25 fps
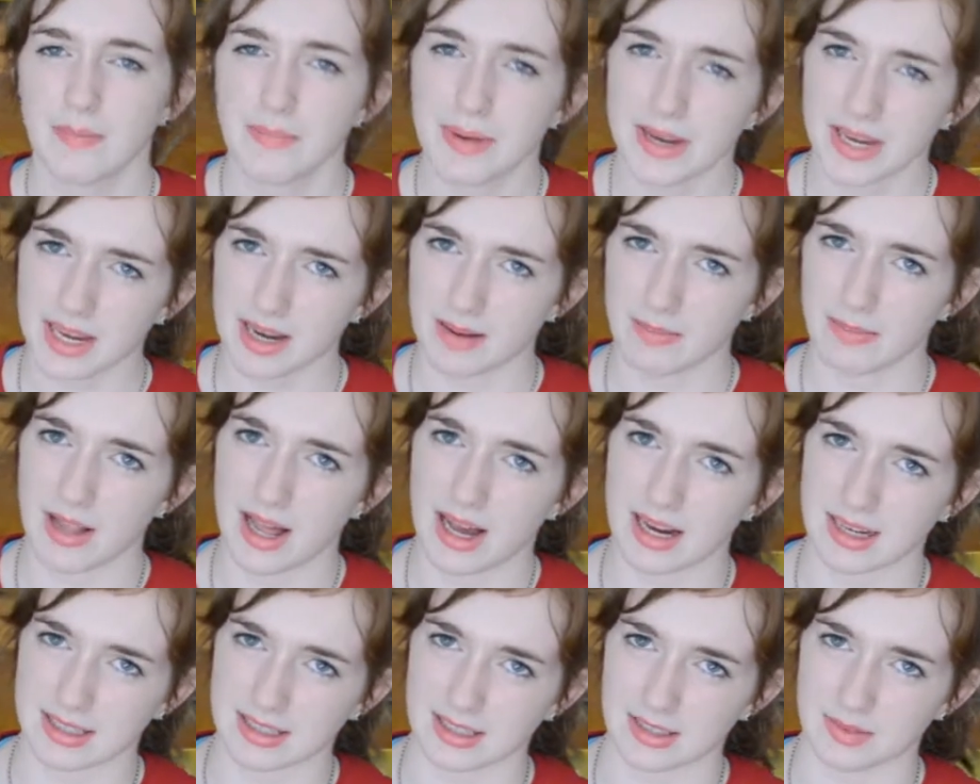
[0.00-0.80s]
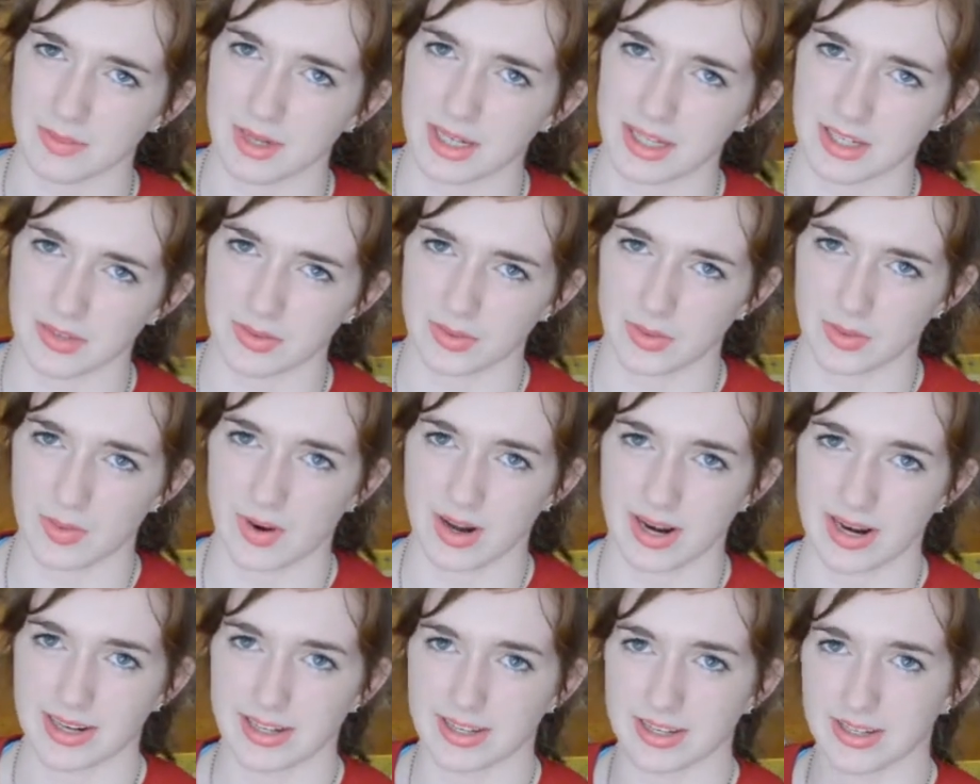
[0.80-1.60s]
picking up blocks as much as we
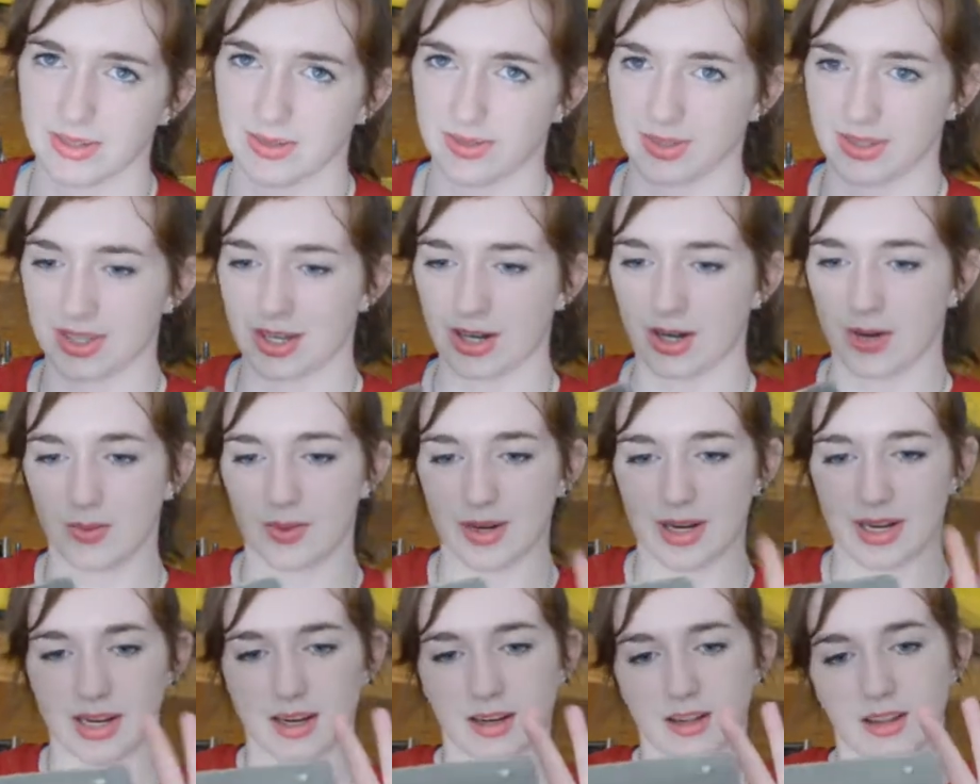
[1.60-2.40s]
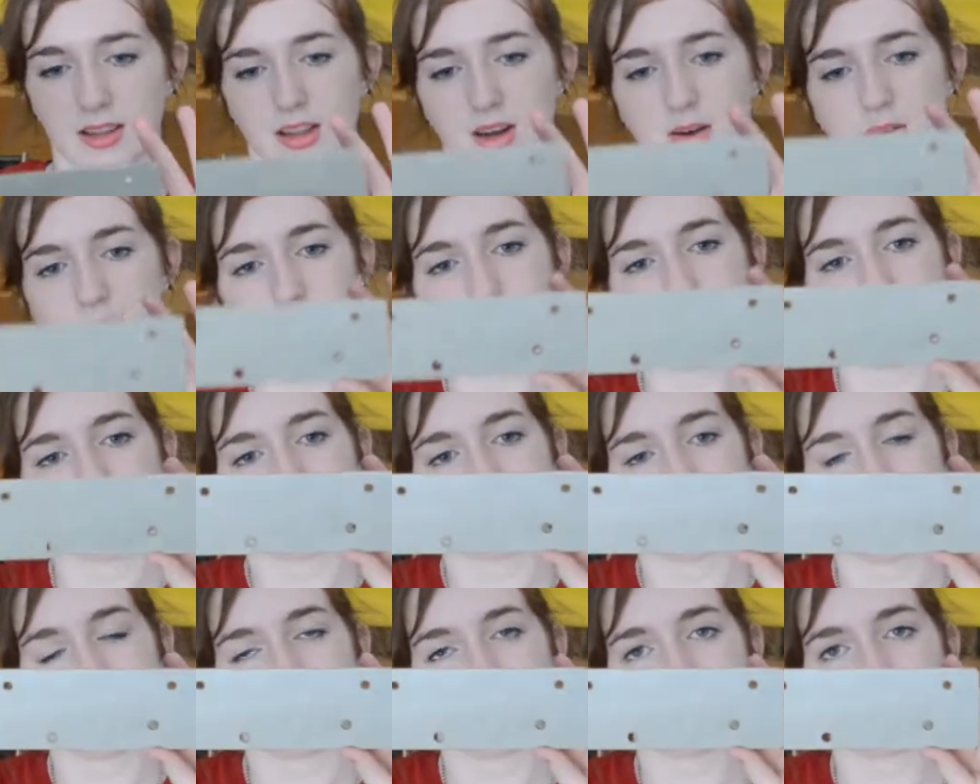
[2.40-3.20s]
wanted to, so we lowered
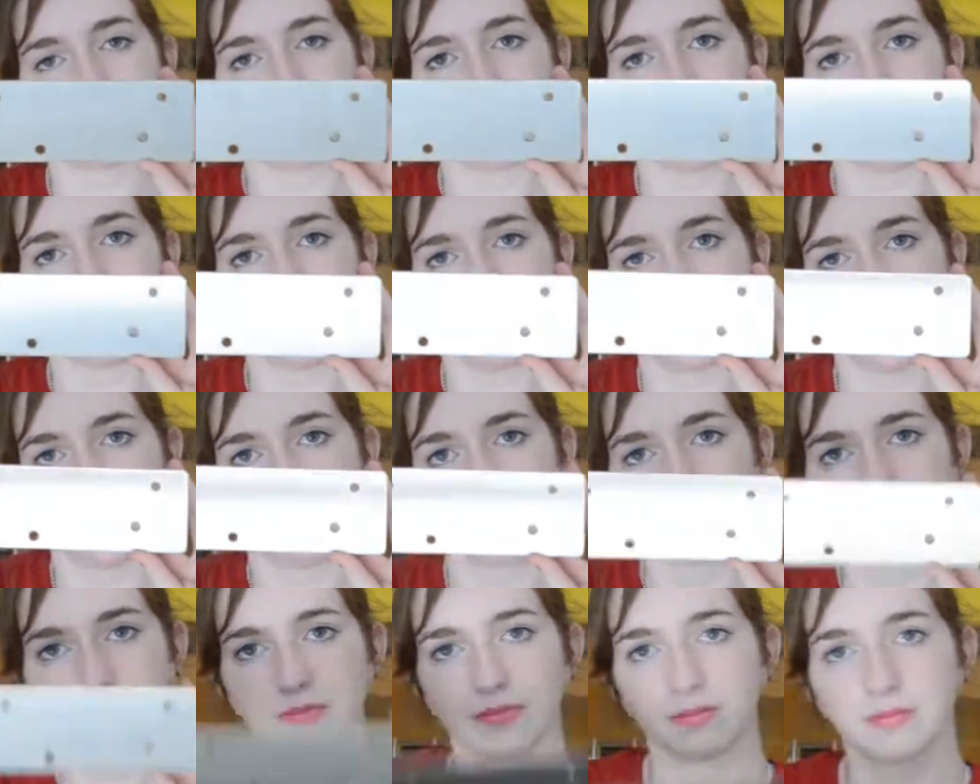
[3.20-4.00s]
this down slightly,